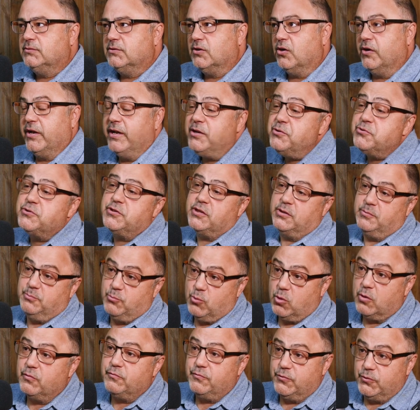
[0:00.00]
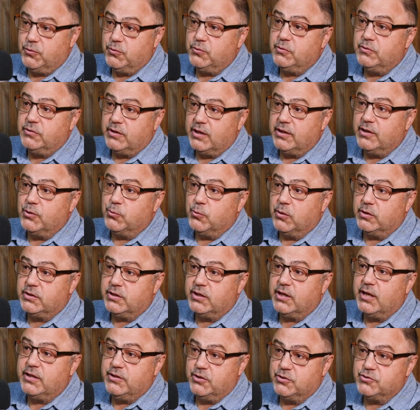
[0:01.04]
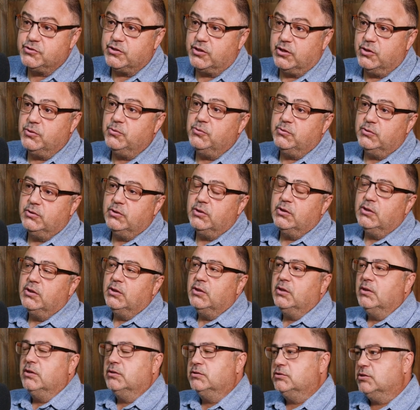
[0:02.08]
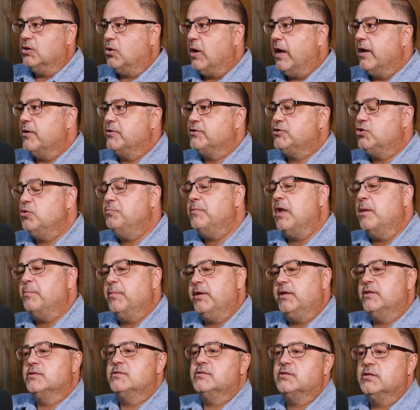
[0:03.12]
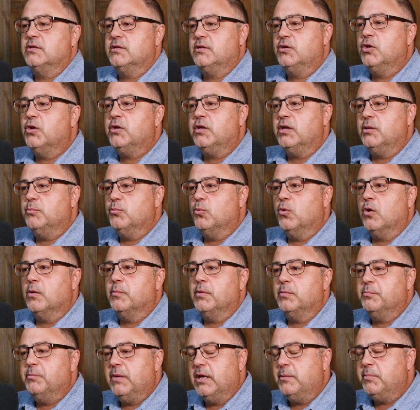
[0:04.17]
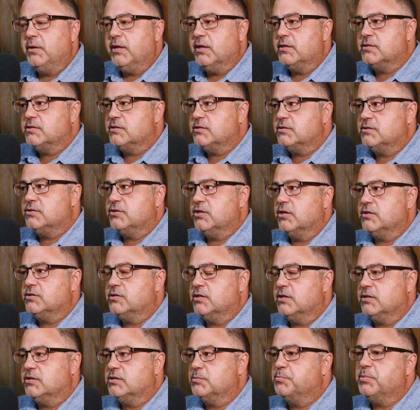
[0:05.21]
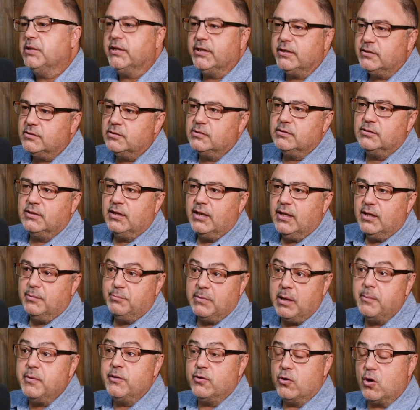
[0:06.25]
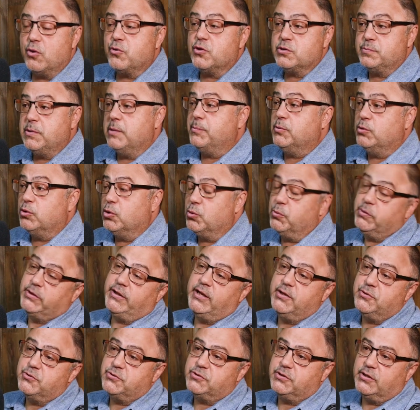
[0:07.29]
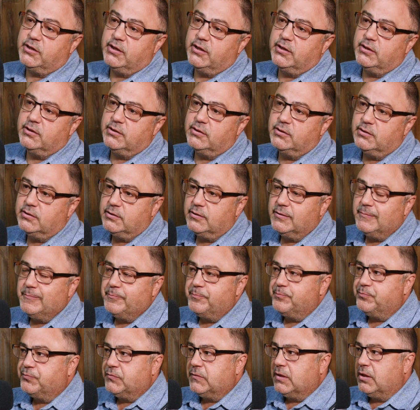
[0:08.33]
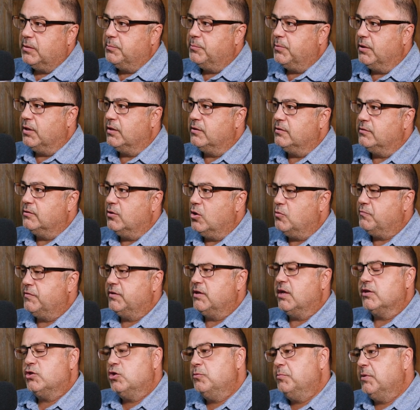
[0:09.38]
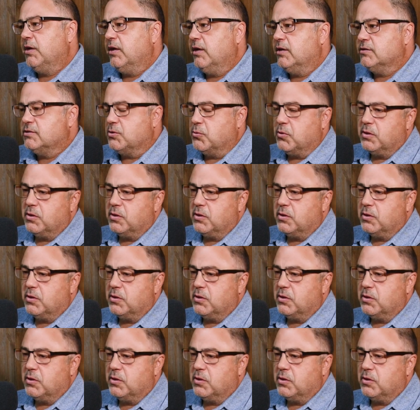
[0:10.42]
are interested in more in food than mm-hmm. they were ten years ago. So I assume that means cooking more, but maybe it's just a split. Maybe there are those people who are really interested in it, but hopefully not too many, because I